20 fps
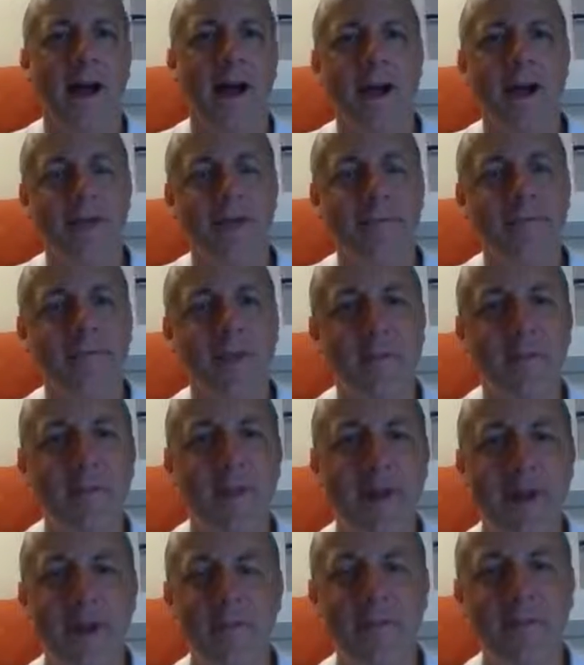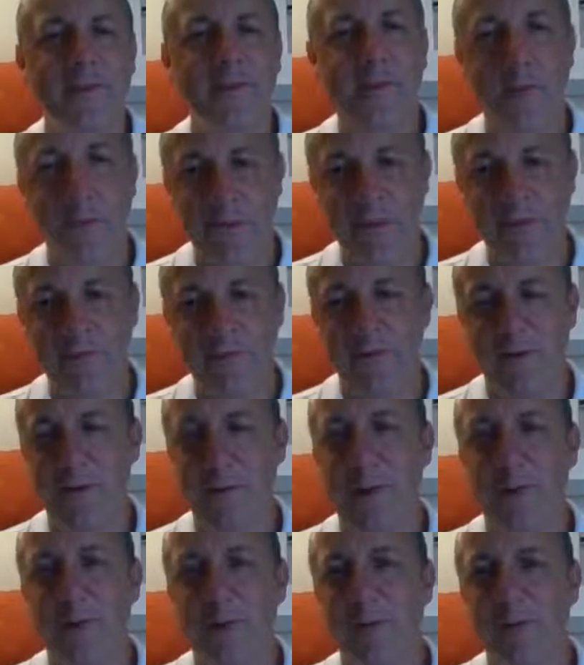Hi, my name is Tony from
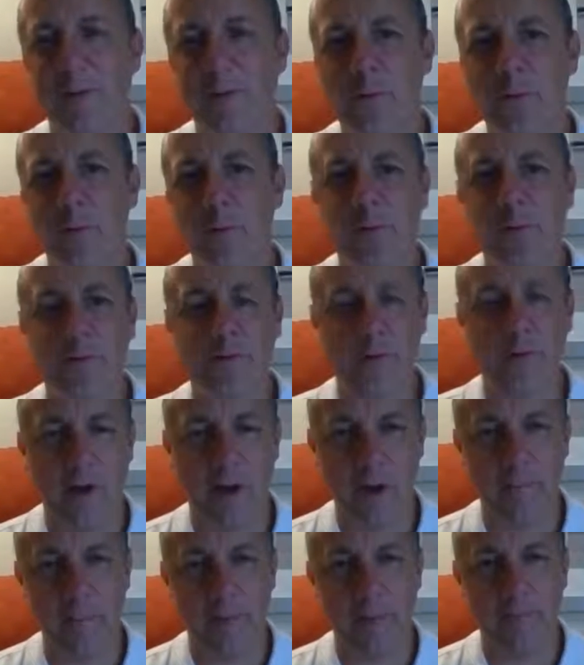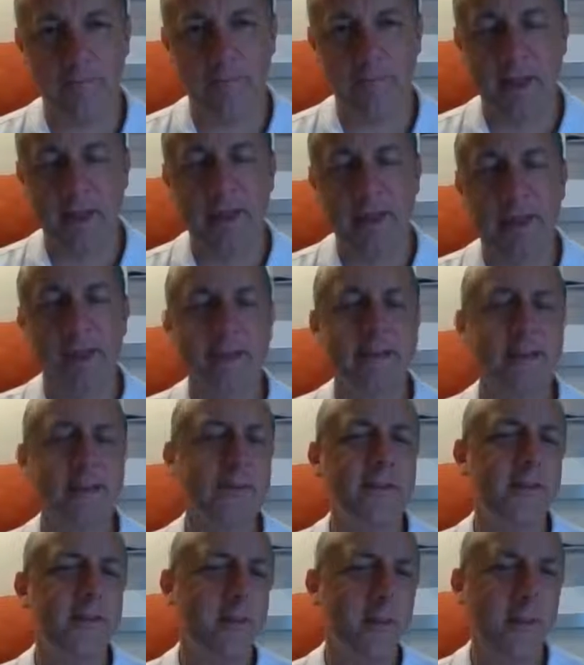Home School Astronomy.
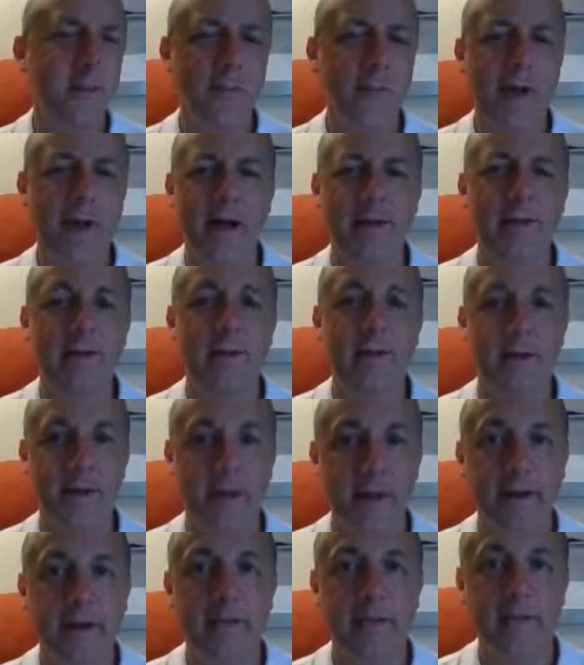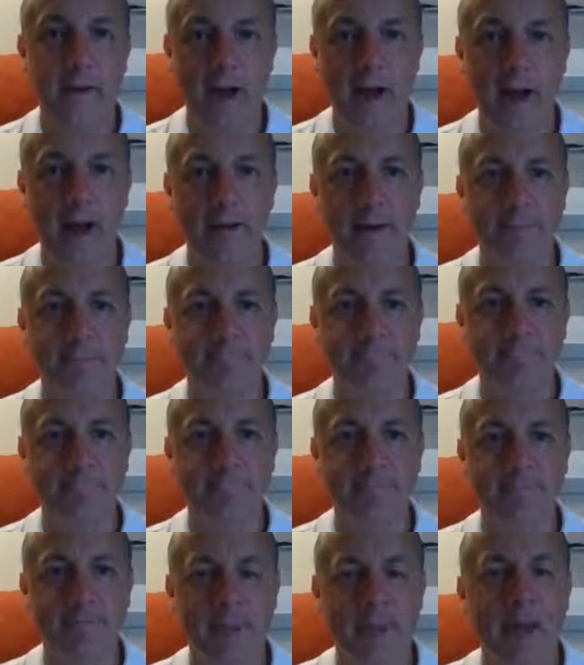Let's talk about the night sky.
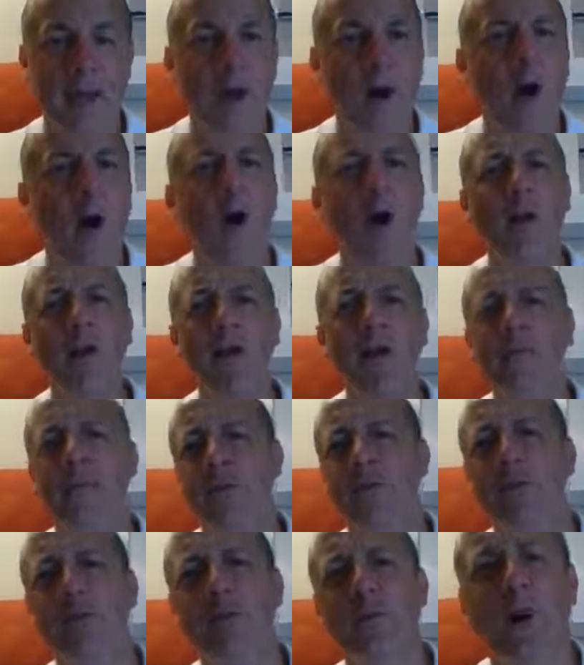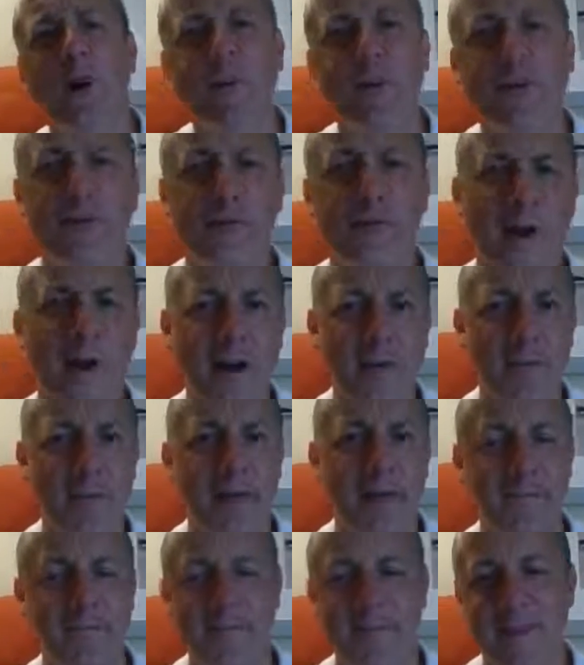All of us who love
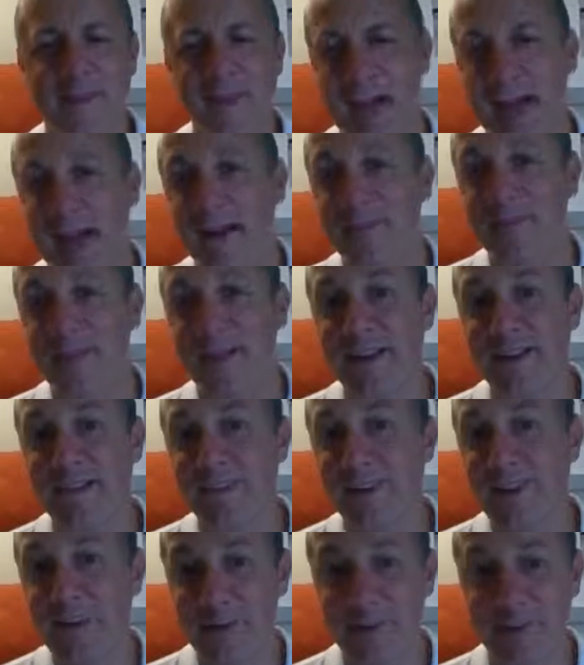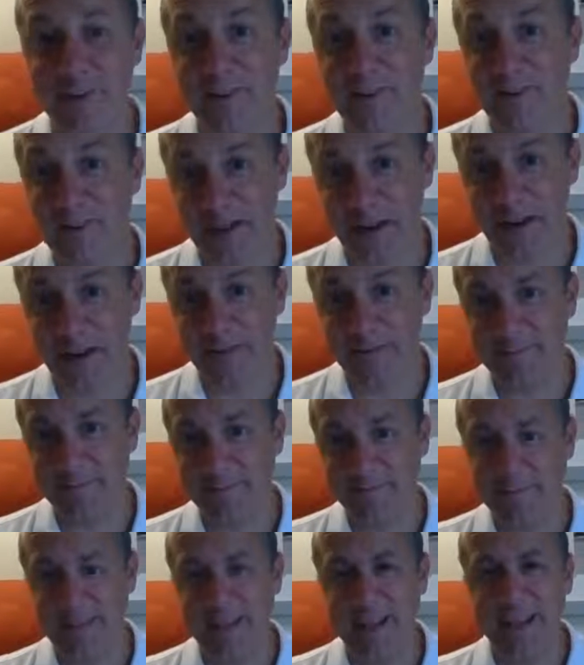astronomy have a secret desire.
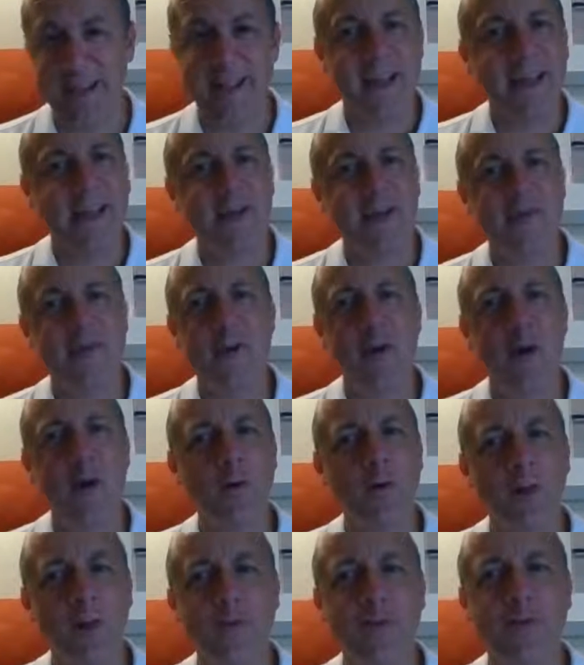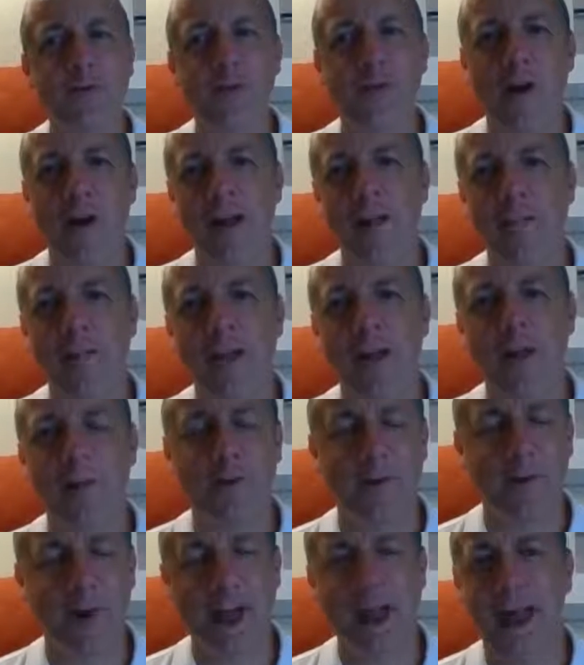If you don't love astronomy, I'm
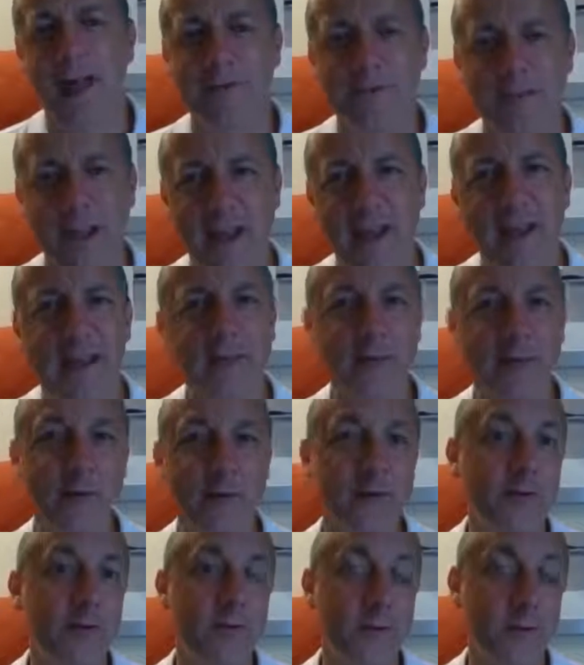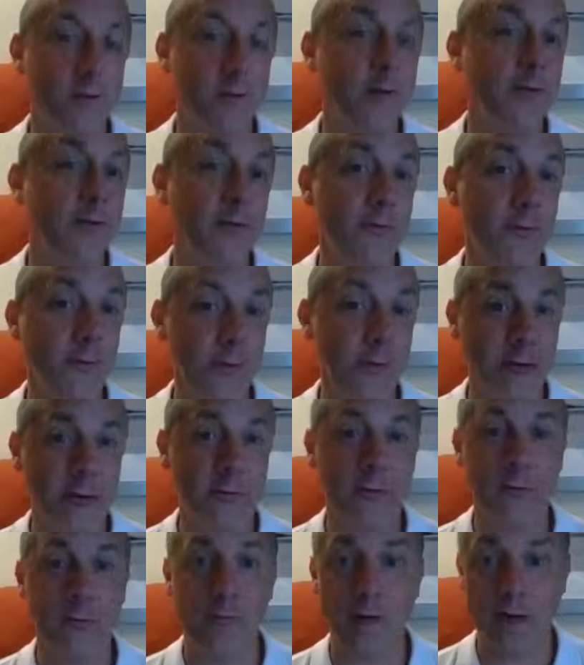going to have to ask you to mute your
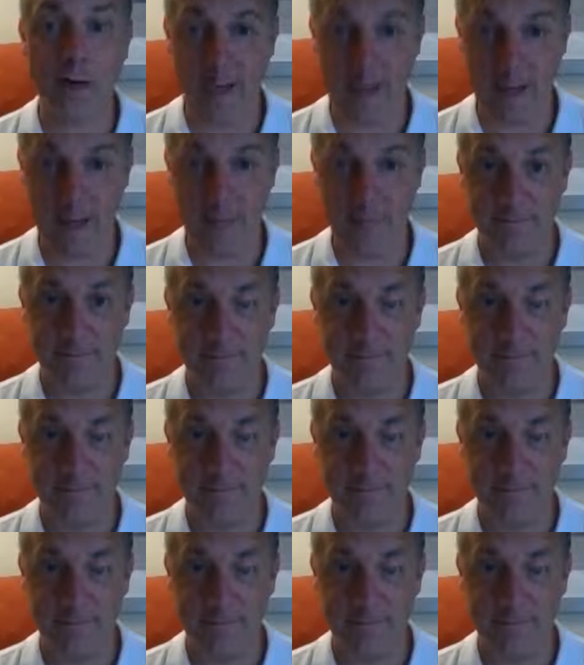speakers right now.